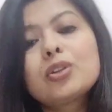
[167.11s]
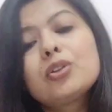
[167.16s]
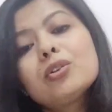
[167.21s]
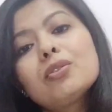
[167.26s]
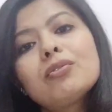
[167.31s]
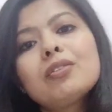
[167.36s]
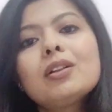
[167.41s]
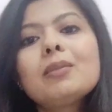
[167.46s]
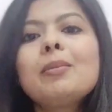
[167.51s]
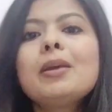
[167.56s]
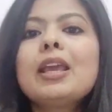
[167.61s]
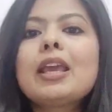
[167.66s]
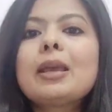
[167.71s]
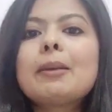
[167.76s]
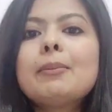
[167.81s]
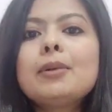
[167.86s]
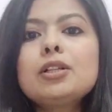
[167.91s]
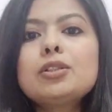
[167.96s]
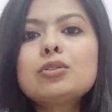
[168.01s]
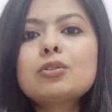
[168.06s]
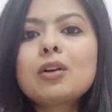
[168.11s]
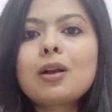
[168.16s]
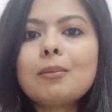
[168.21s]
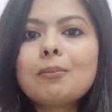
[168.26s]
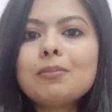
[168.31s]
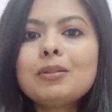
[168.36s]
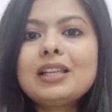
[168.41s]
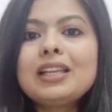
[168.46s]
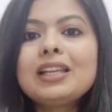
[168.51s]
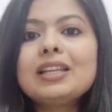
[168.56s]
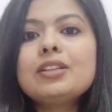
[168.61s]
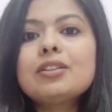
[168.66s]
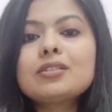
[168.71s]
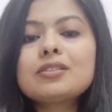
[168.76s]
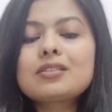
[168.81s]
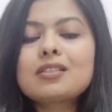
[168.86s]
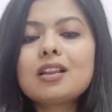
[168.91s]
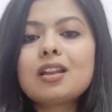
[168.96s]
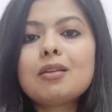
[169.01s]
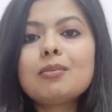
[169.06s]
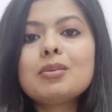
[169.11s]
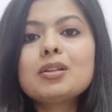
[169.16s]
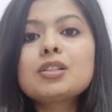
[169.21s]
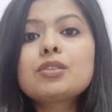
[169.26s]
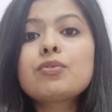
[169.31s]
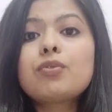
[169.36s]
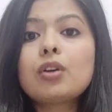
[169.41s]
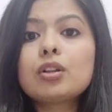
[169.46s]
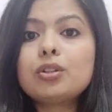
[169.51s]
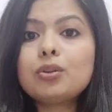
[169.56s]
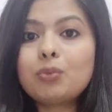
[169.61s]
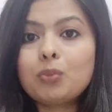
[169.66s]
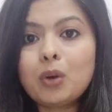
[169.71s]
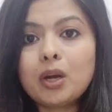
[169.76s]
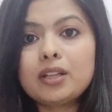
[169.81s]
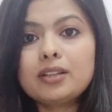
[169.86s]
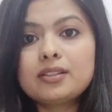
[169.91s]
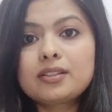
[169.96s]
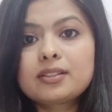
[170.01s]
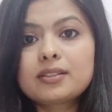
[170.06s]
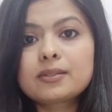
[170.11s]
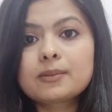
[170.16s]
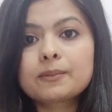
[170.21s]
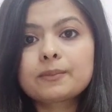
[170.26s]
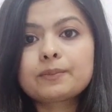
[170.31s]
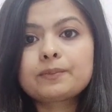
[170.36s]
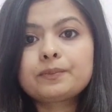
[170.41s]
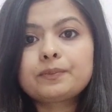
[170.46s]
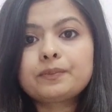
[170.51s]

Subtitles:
you will be able to complete your syllabus for the once.